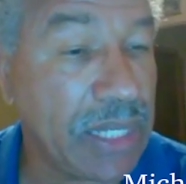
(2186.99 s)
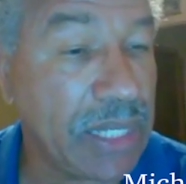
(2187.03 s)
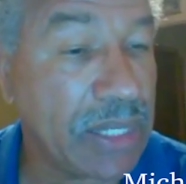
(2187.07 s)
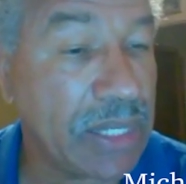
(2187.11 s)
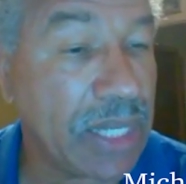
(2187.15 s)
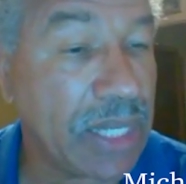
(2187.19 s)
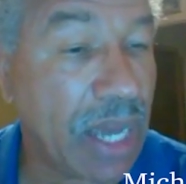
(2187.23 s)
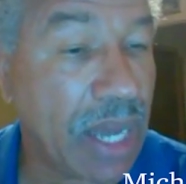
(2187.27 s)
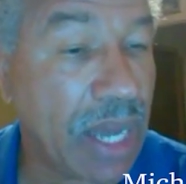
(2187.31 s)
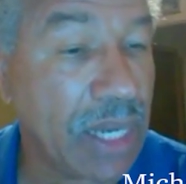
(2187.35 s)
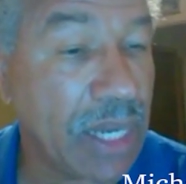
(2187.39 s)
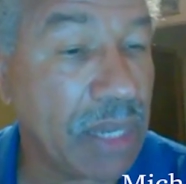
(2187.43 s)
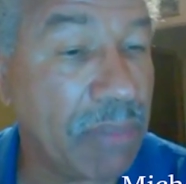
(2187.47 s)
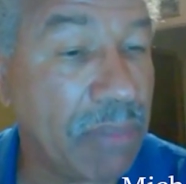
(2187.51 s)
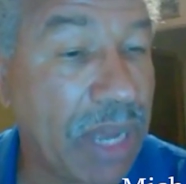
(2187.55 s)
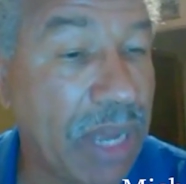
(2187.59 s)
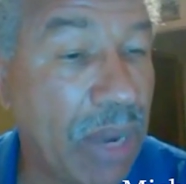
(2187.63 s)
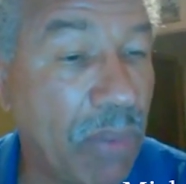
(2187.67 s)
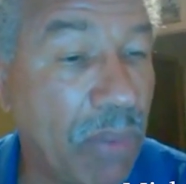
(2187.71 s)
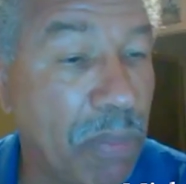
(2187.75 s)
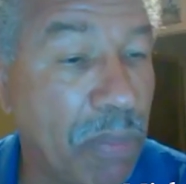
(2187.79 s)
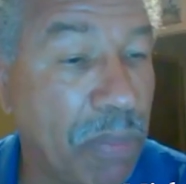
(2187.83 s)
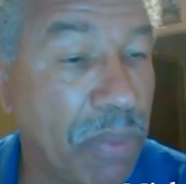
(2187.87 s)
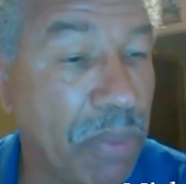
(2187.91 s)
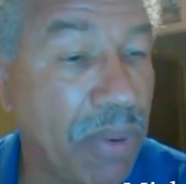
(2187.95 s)
Talk
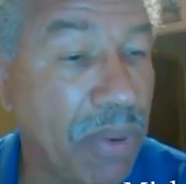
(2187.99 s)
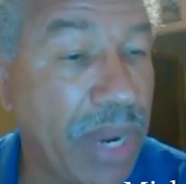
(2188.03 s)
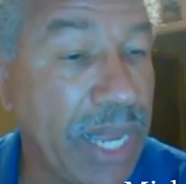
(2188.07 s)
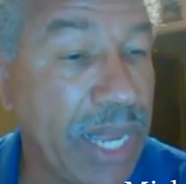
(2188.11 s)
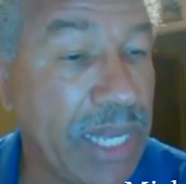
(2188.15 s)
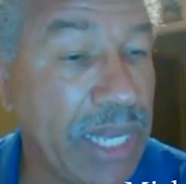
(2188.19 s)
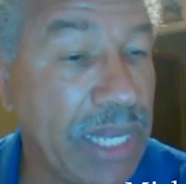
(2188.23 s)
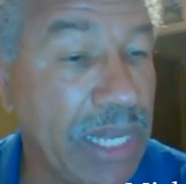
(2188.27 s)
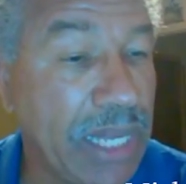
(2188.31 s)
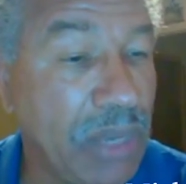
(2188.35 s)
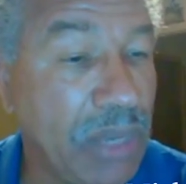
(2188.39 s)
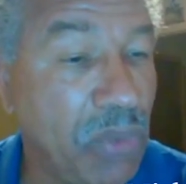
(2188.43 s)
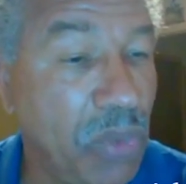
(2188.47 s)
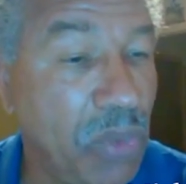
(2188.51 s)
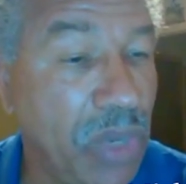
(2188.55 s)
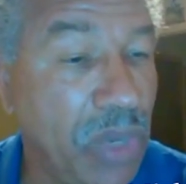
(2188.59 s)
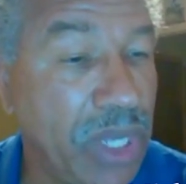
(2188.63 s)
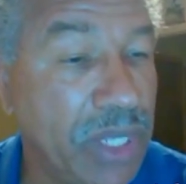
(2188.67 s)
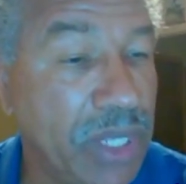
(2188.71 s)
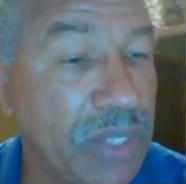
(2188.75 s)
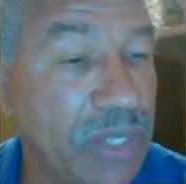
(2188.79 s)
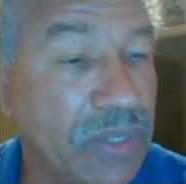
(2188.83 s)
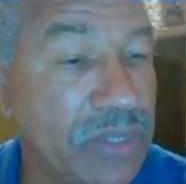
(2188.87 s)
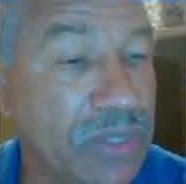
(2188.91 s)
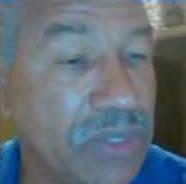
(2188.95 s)
about braking
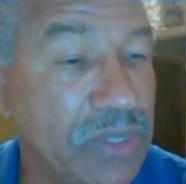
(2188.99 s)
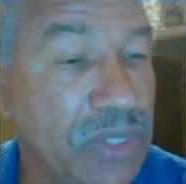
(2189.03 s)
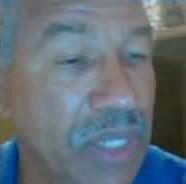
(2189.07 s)
with